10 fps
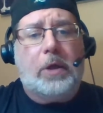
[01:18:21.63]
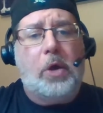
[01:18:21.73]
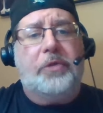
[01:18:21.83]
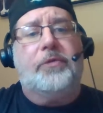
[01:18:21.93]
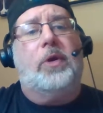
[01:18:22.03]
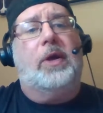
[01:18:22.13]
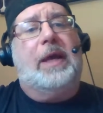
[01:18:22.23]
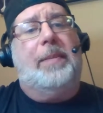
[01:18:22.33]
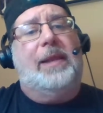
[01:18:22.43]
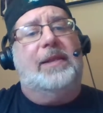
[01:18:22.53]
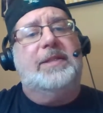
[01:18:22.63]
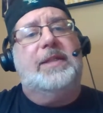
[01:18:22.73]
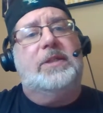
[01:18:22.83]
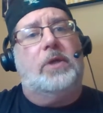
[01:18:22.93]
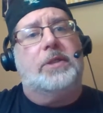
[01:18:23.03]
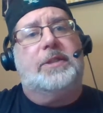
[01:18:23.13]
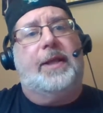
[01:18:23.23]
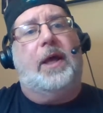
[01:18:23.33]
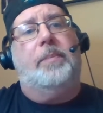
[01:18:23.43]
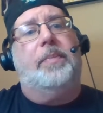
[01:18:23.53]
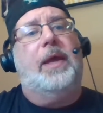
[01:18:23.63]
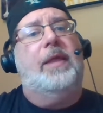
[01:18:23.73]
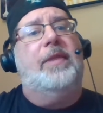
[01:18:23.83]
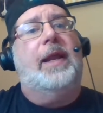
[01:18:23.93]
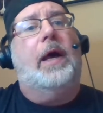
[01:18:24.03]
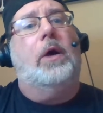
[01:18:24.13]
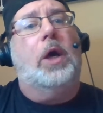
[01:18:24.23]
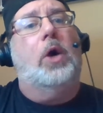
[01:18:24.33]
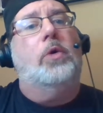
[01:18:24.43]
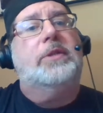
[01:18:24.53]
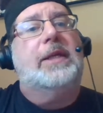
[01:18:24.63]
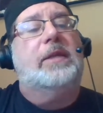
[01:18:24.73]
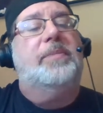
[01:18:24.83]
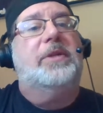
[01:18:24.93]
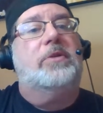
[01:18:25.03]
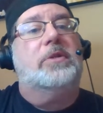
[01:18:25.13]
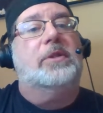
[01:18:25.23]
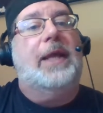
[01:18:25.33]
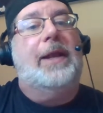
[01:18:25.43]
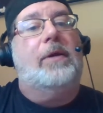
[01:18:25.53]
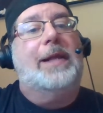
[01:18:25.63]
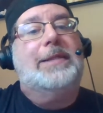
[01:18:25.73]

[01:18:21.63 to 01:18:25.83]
I'll go through and I'll get my listings all set up, and then I'll go take the pictures later.